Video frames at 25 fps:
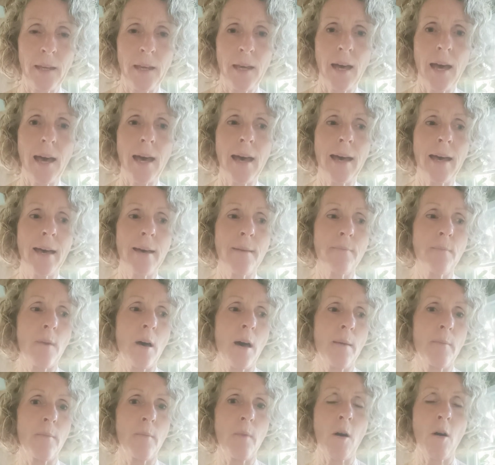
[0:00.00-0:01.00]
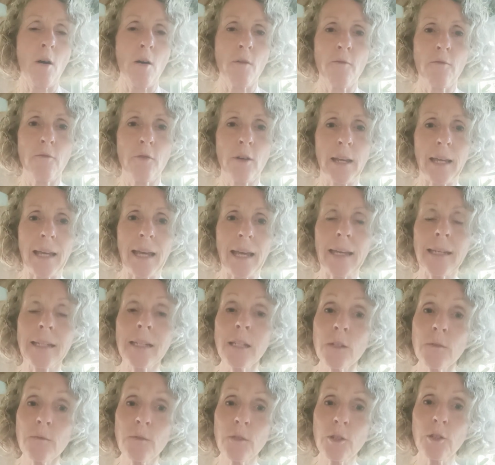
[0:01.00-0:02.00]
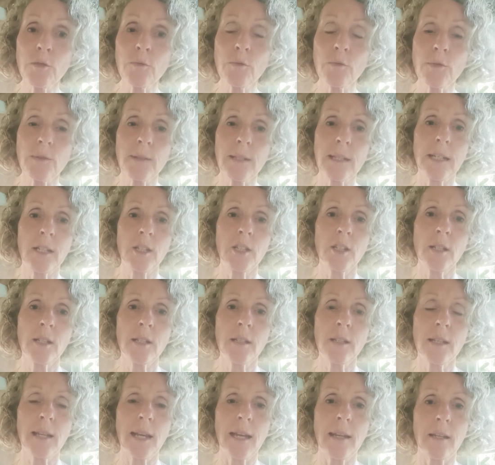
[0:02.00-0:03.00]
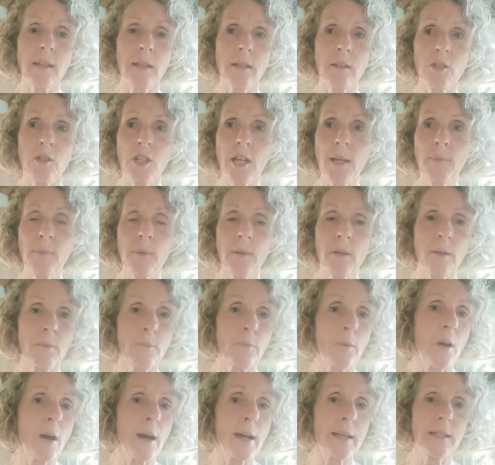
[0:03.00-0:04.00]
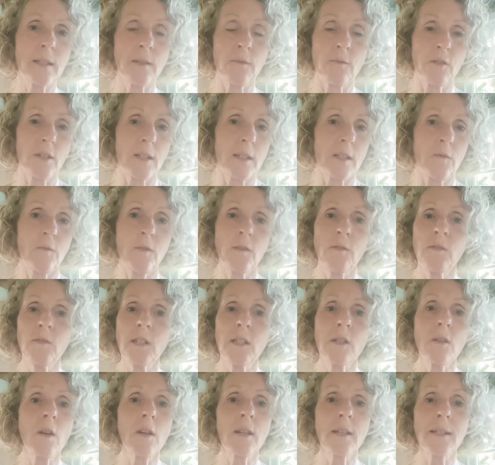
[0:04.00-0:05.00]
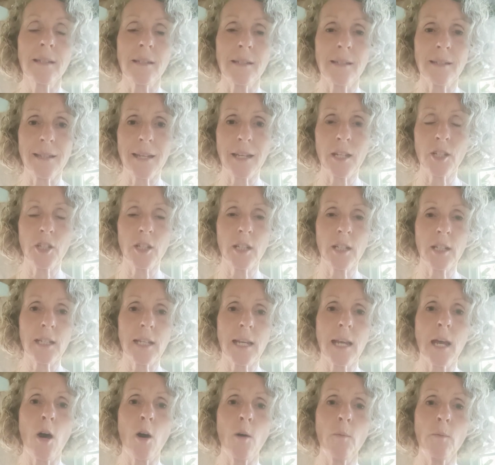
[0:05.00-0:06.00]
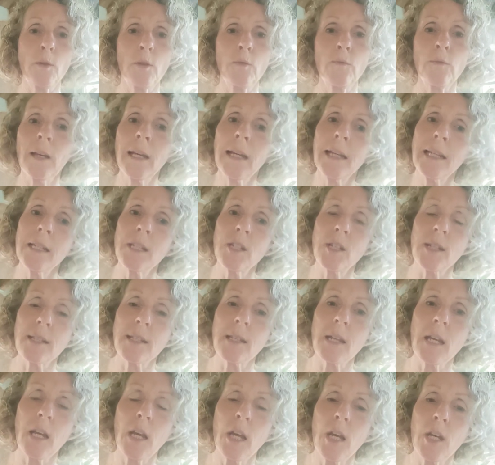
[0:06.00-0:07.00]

I'm offering individual sessions at a cheaper price of just $50 a session to help you really just